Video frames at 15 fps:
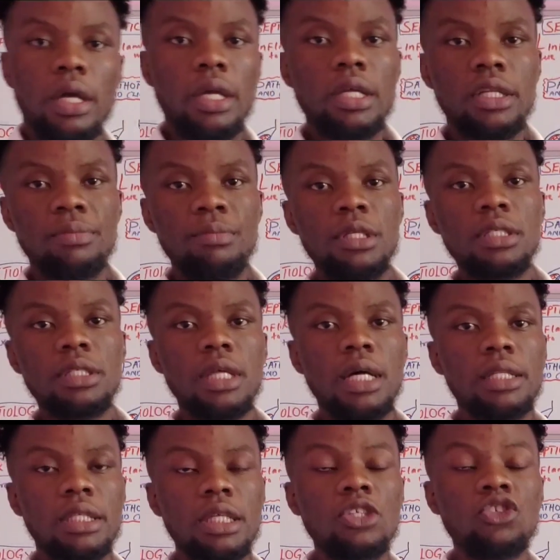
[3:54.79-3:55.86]
it means
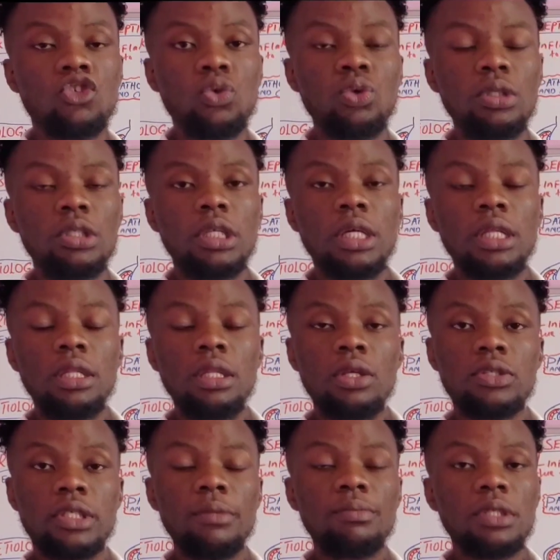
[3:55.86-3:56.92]
that in children,
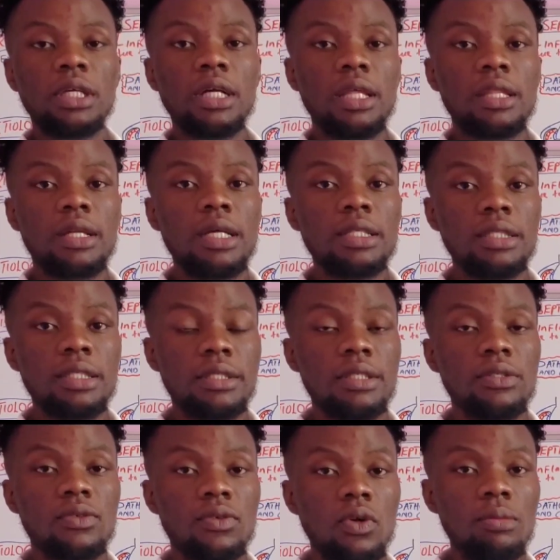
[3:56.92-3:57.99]
septic arthritis
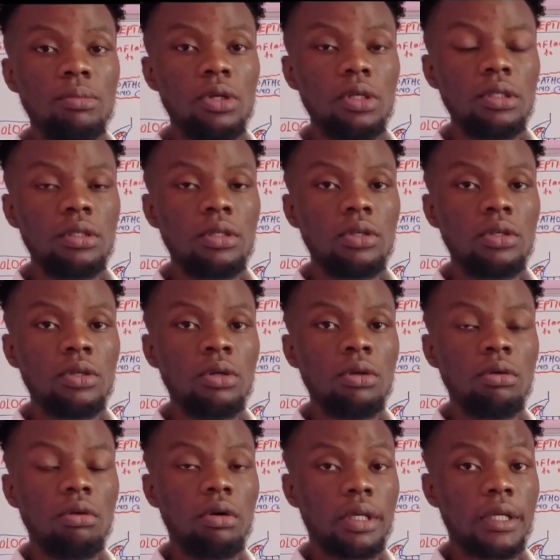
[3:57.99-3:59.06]
is common,
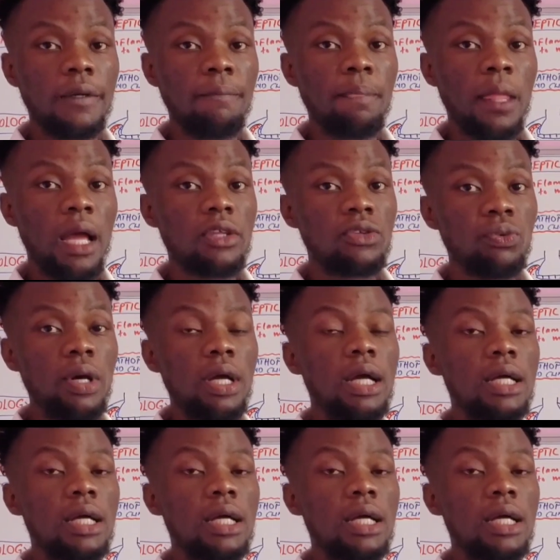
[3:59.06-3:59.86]
okay, as well